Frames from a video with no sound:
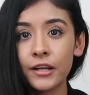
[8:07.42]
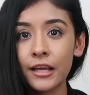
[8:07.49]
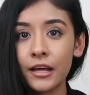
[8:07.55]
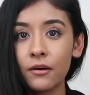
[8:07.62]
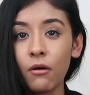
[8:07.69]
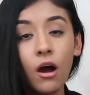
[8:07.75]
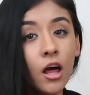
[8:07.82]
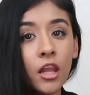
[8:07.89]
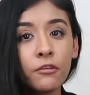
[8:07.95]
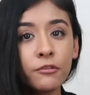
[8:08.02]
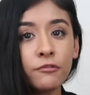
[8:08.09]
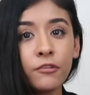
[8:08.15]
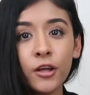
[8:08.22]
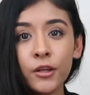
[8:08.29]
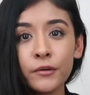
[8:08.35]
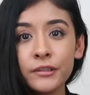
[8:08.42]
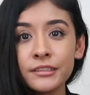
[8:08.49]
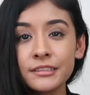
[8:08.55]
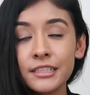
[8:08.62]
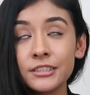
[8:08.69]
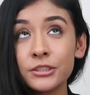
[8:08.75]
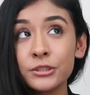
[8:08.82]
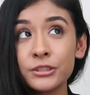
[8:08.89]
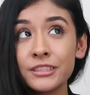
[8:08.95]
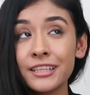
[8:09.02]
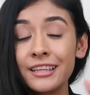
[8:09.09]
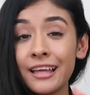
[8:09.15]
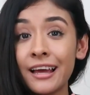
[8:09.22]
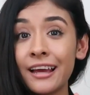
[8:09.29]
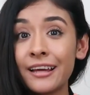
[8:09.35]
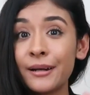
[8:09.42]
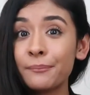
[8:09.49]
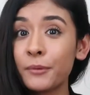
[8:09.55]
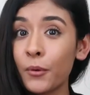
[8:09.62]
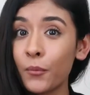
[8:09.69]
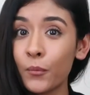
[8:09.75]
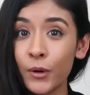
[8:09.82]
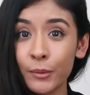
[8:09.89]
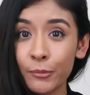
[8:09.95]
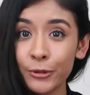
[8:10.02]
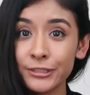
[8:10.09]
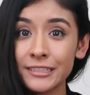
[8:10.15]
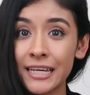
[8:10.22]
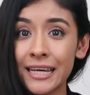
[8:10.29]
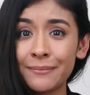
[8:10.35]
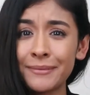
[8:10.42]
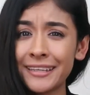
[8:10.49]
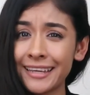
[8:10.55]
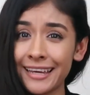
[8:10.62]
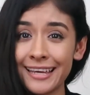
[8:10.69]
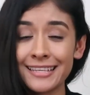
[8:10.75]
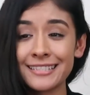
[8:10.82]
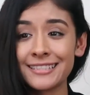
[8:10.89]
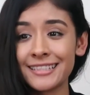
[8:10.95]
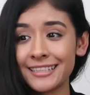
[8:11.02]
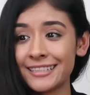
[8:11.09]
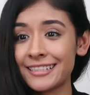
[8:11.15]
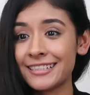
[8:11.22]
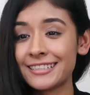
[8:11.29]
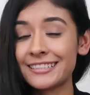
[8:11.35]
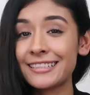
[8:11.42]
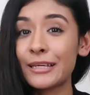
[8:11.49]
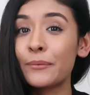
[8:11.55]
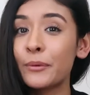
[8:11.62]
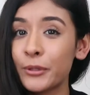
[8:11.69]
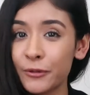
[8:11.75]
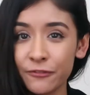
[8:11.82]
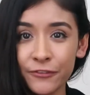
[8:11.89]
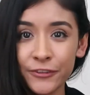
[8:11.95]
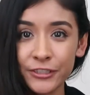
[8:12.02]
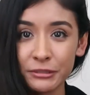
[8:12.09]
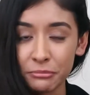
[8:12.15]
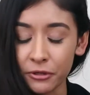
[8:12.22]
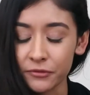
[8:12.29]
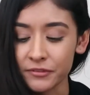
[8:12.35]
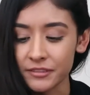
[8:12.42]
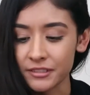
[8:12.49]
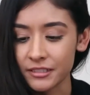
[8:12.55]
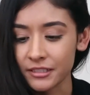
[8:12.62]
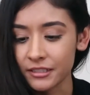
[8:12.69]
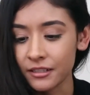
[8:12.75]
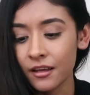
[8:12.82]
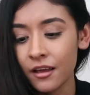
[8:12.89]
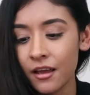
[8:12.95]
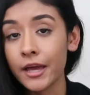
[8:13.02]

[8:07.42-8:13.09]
now all of your followers get to see that item one more time in case they didn't see it when you first posted it.